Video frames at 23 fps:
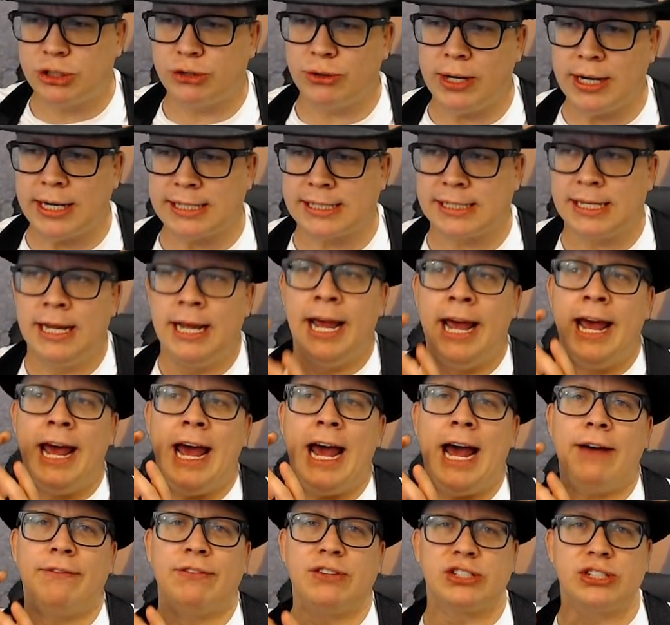tricks
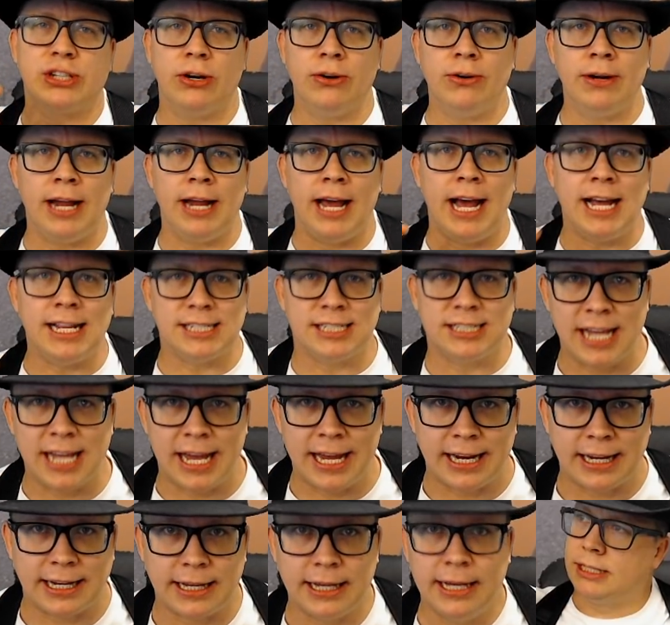have a certain
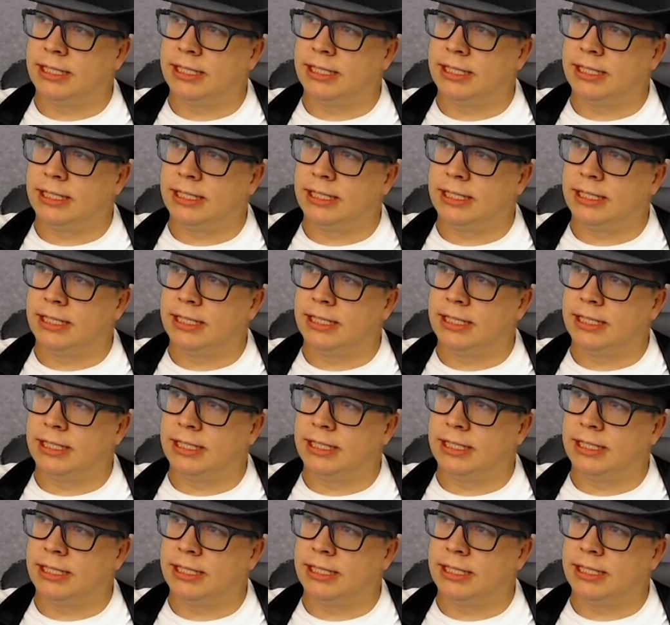aesthetic.